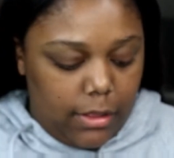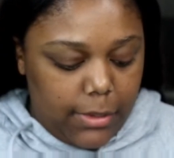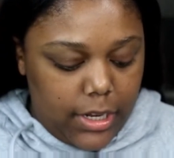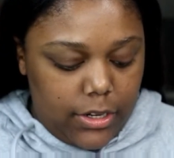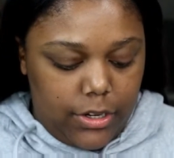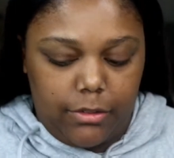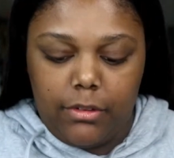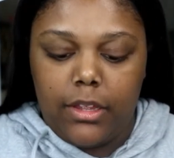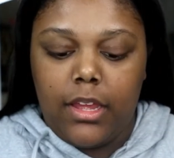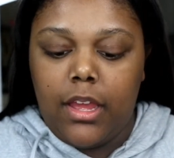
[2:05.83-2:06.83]
all I'm going to
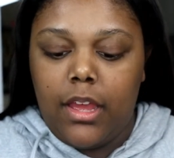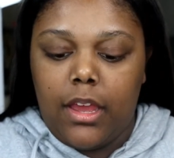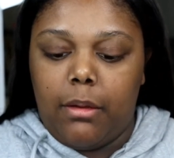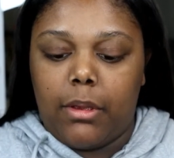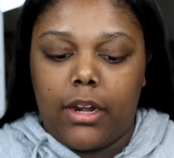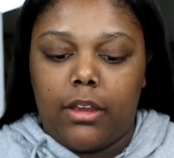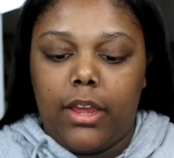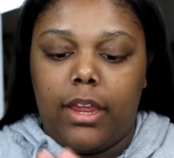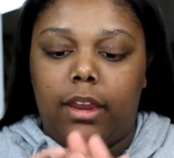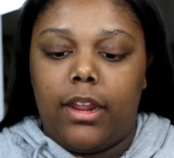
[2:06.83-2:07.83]
do. And we're going to
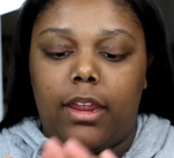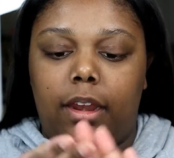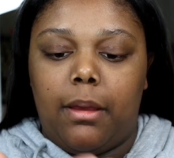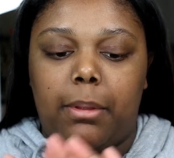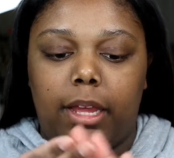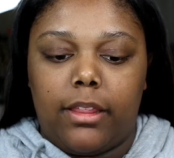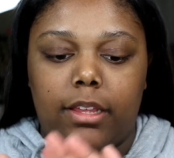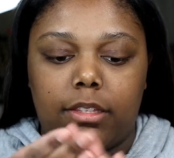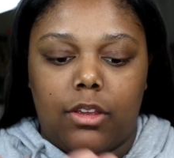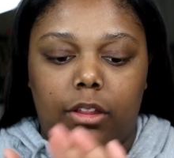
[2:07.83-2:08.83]
go ahead and apply
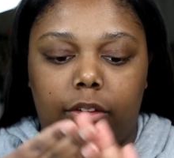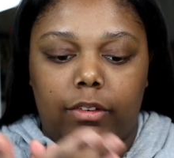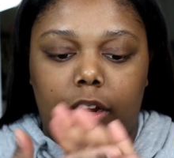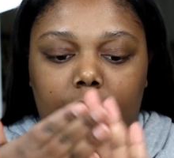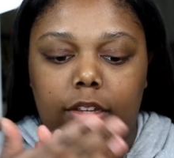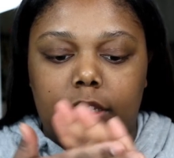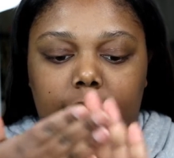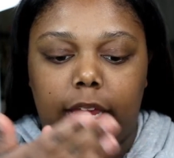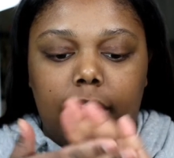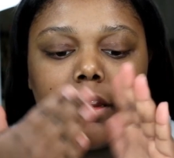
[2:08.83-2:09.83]
this all over our
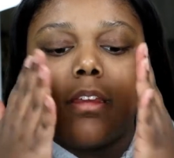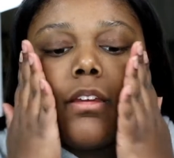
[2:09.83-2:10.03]
skin.